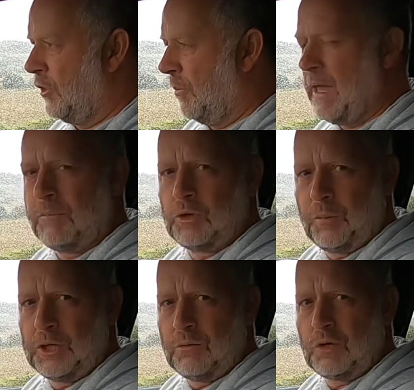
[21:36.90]
The
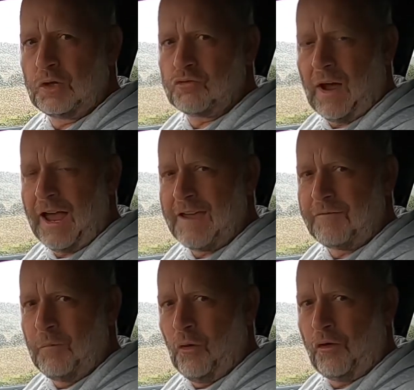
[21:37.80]
BMW, you
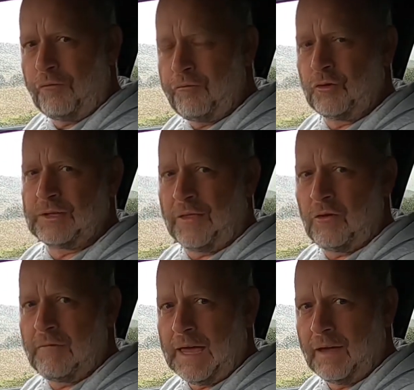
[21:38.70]
drive more the front
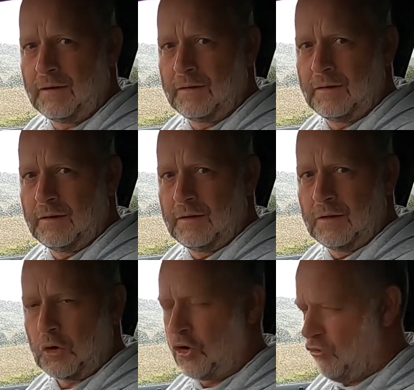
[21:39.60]
and the rear.
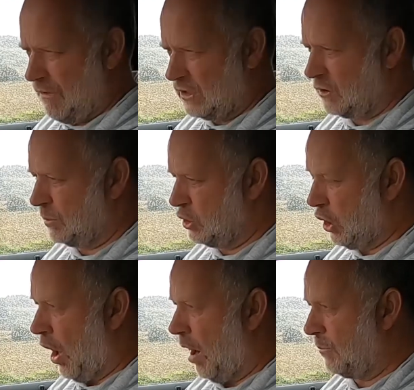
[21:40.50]
Crisp,
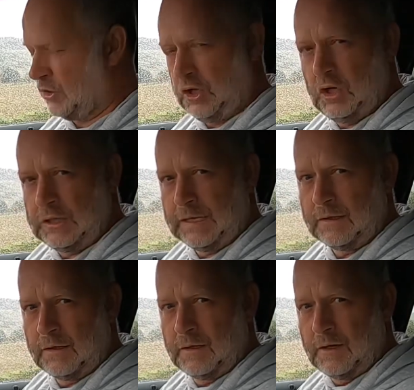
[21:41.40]
sharp
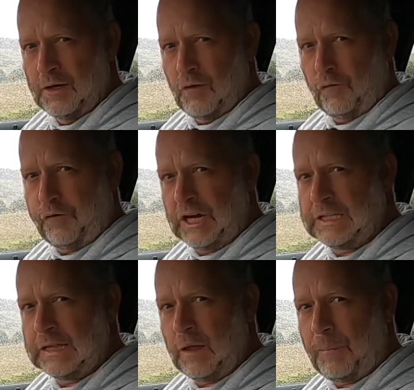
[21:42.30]
turning,
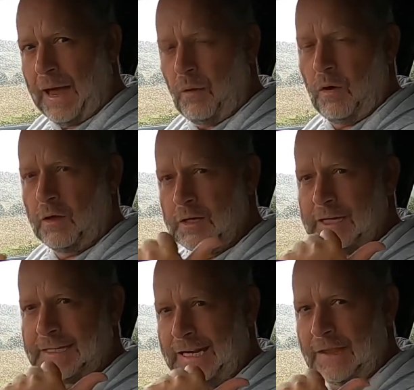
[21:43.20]
feeding the power,
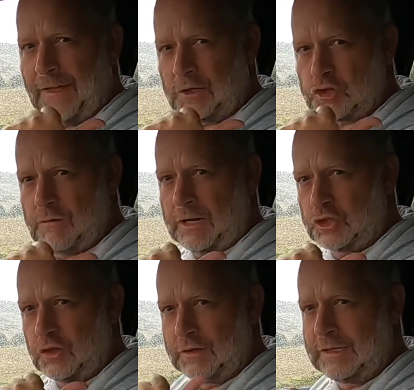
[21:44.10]
getting that
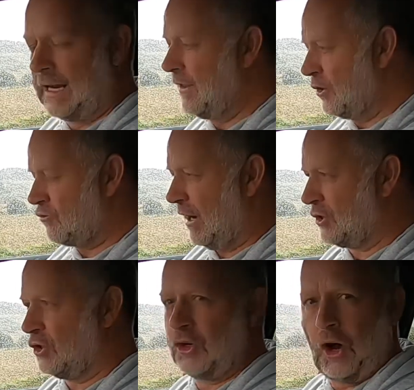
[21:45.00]
traction, getting the
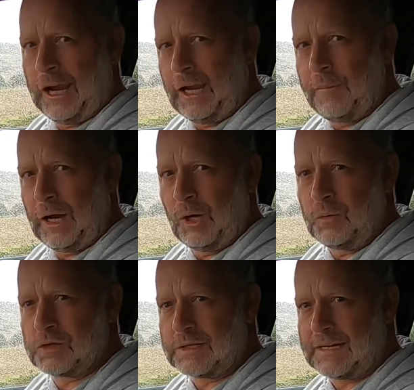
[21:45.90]
traction a little bit
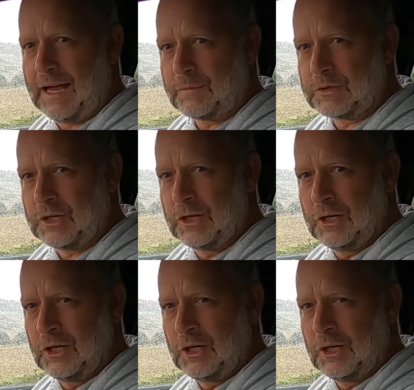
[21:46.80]
loose at times.